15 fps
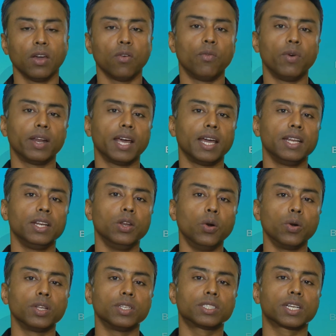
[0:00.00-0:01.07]
when I
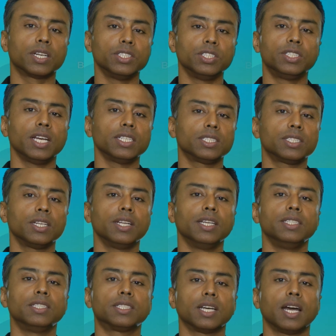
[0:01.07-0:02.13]
notice congestion
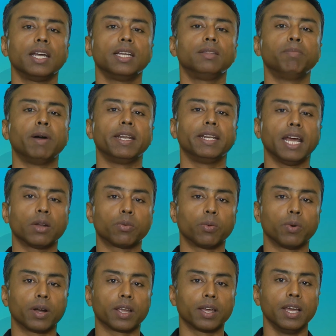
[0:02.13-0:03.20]
inside my
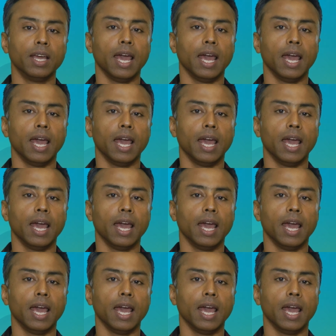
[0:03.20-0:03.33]
network